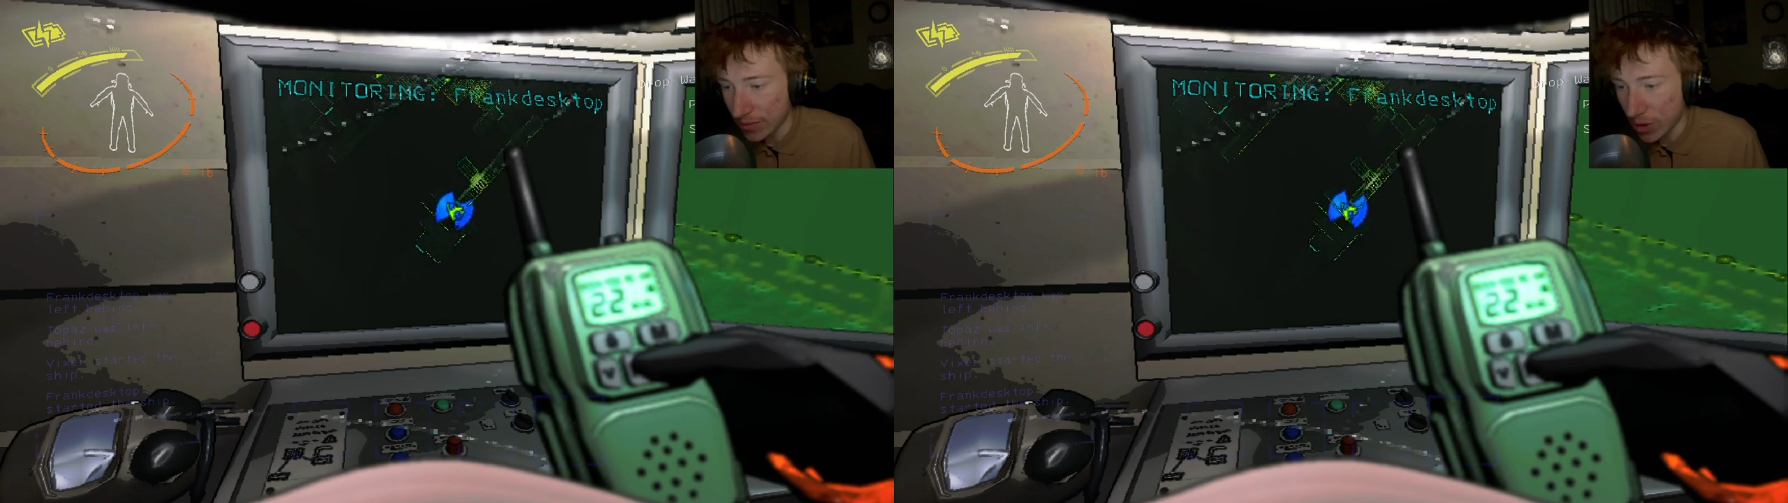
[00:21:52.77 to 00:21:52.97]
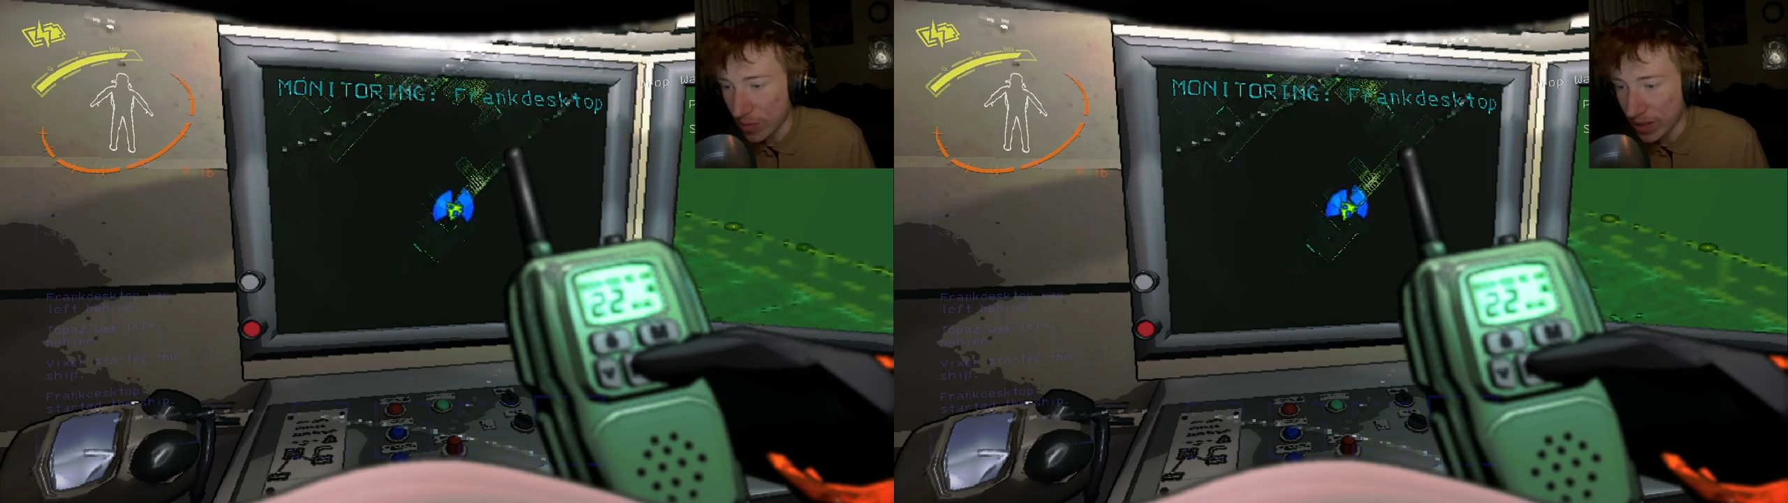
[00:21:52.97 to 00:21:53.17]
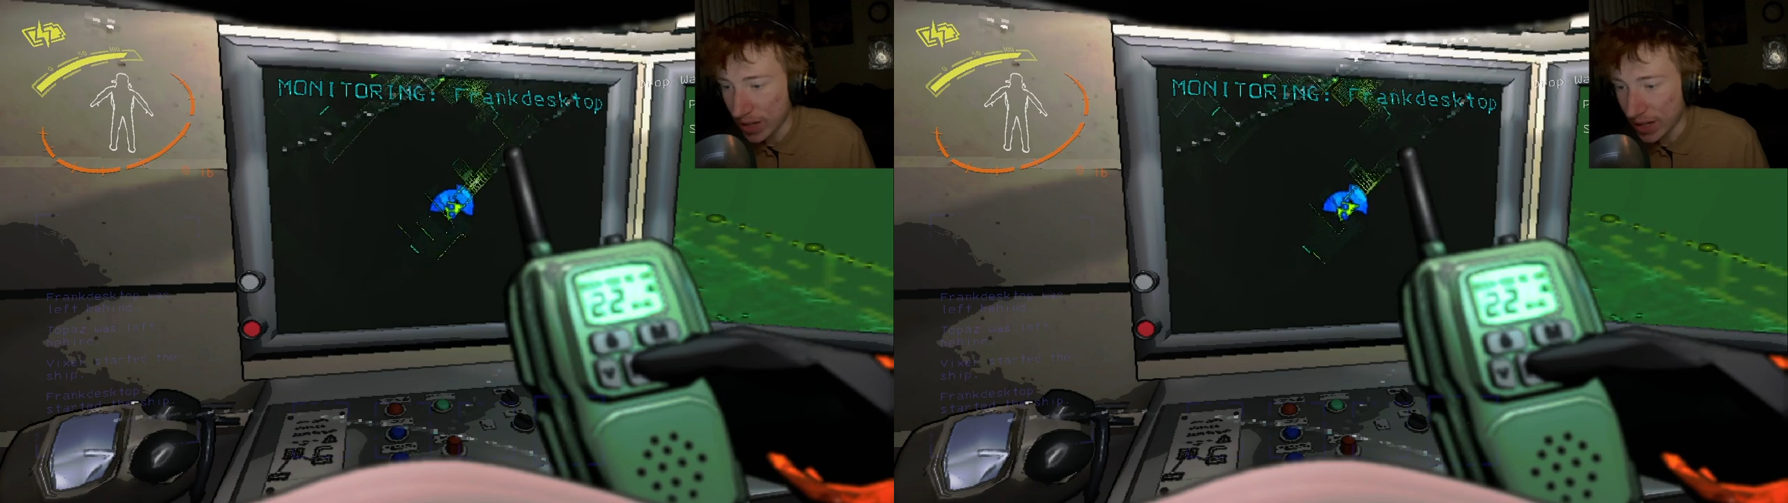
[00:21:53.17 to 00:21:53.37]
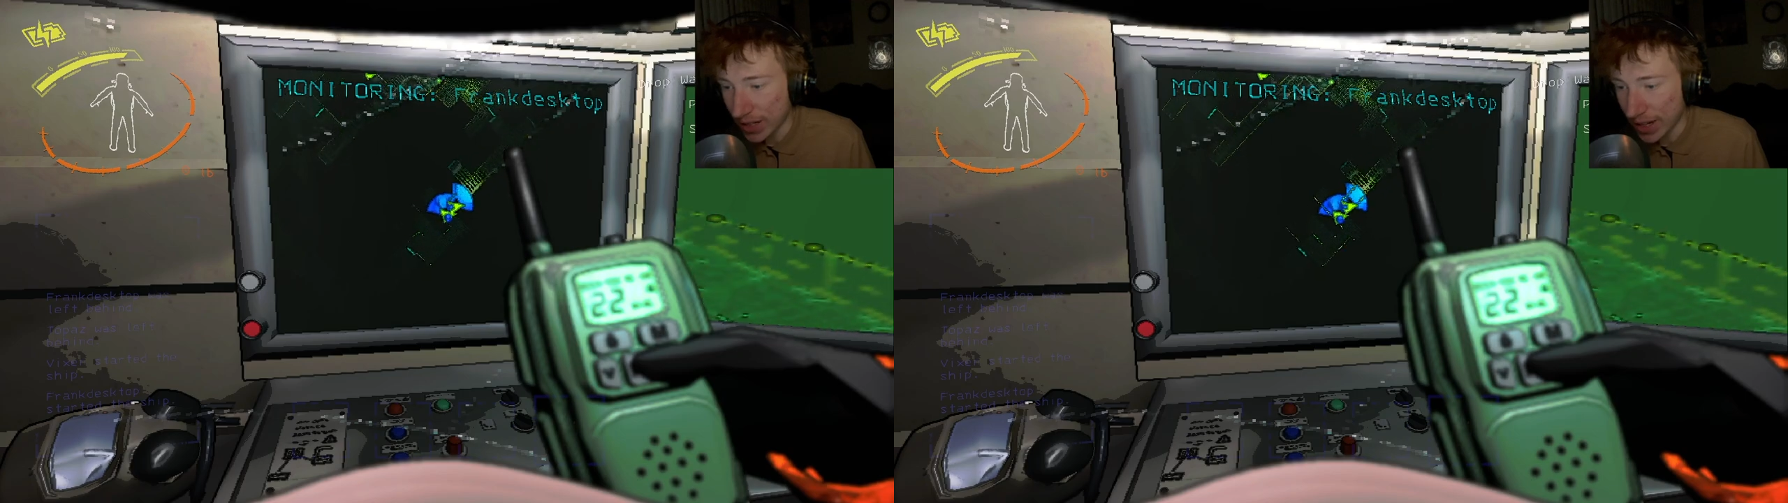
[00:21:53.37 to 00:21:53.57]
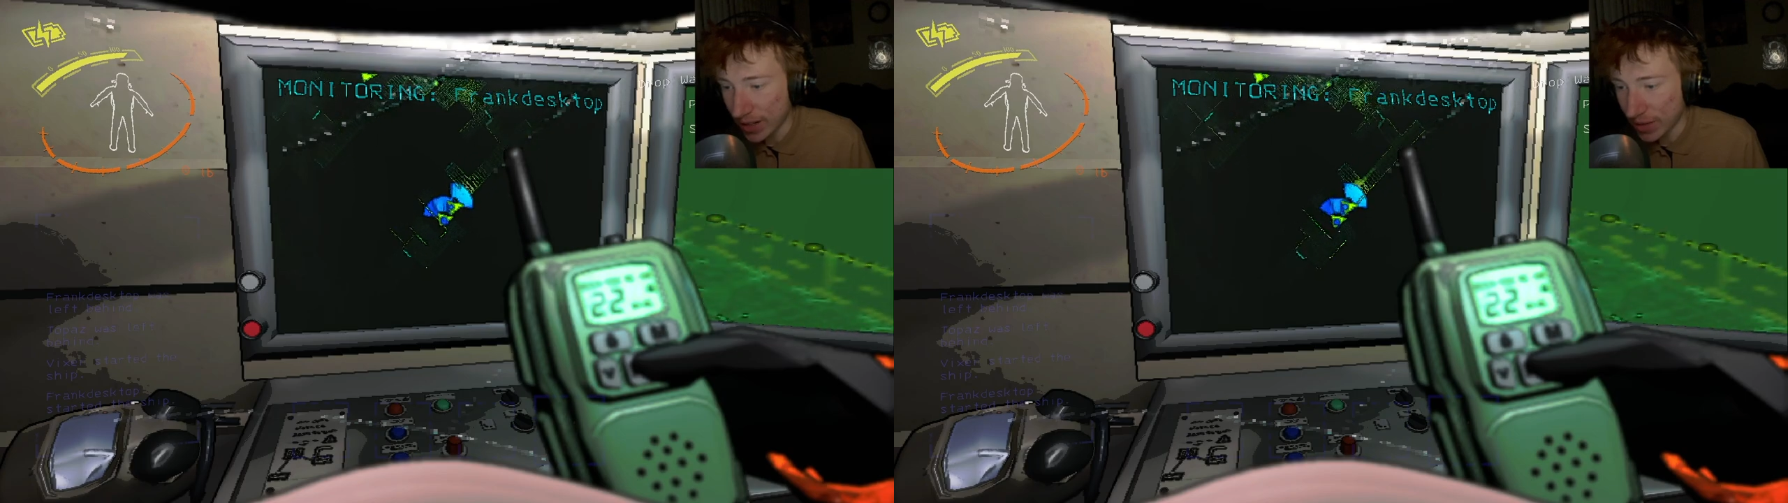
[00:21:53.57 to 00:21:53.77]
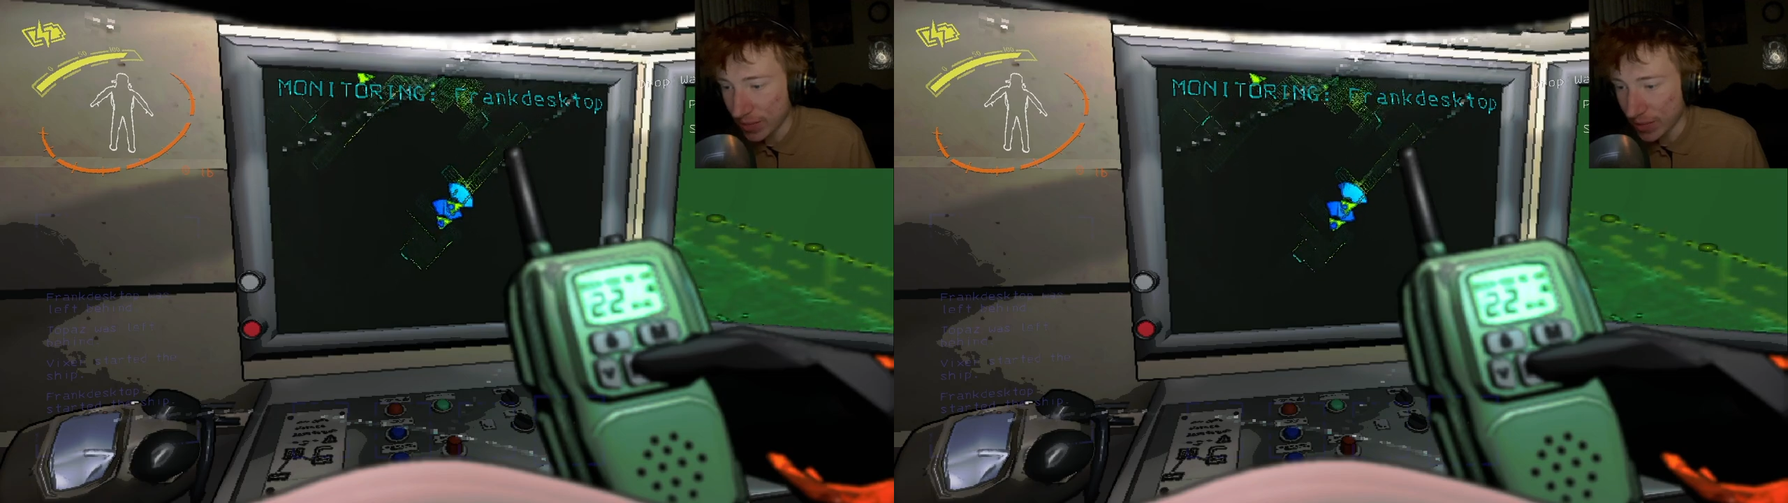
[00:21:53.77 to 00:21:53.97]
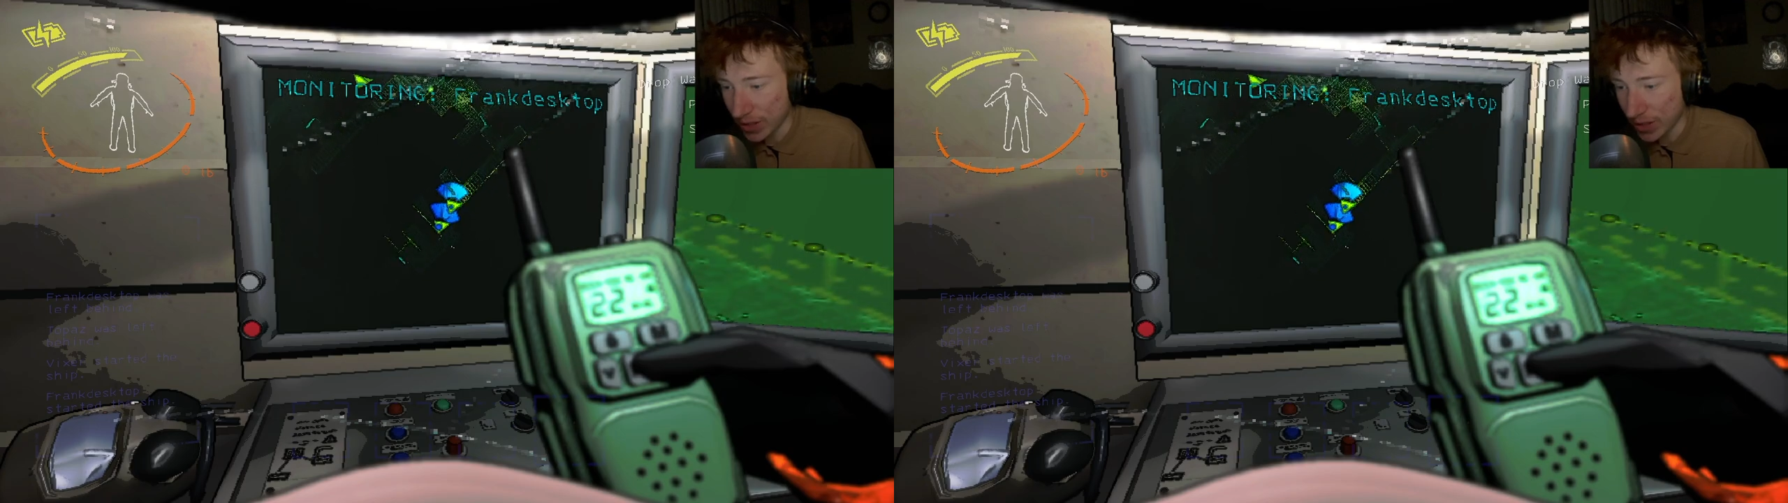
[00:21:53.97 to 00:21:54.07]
Rome, you got an item.